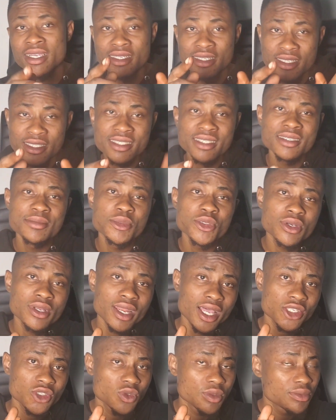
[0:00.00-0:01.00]
this crypto
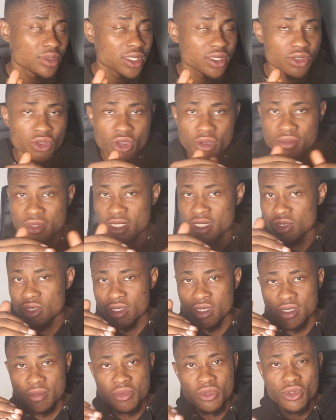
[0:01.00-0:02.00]
class will bring you updates
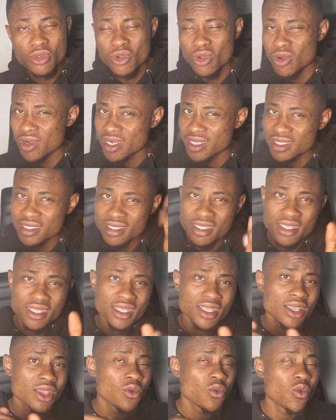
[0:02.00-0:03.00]
on
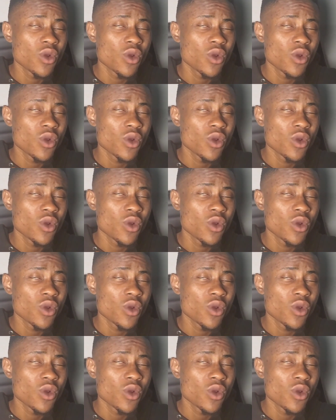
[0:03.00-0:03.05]
cryptocurrency,